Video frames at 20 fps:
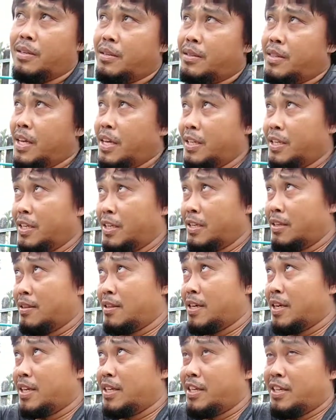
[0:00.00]
they
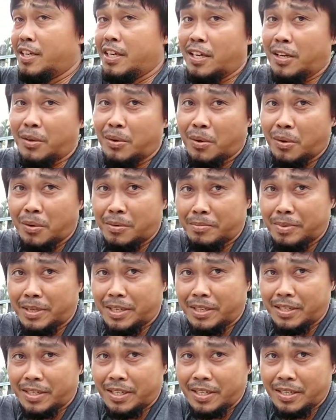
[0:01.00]
need that yellow
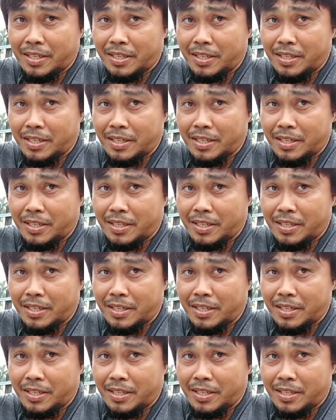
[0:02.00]
orbit